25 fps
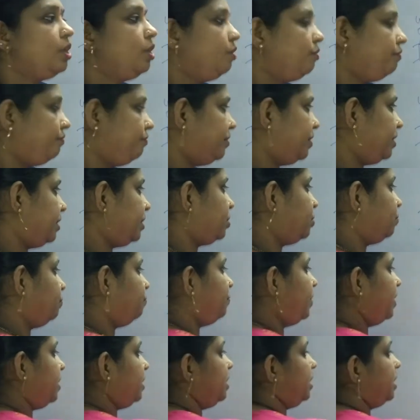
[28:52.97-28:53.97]
First,
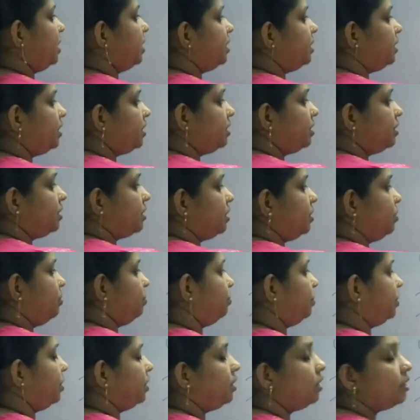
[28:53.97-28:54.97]
when he enters into
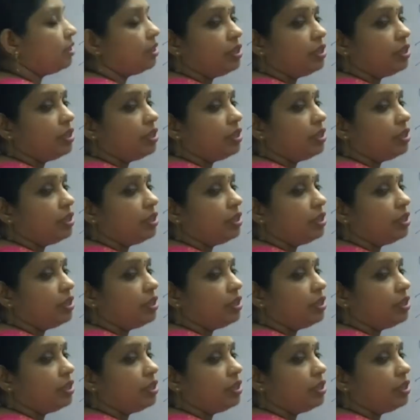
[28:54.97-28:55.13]
the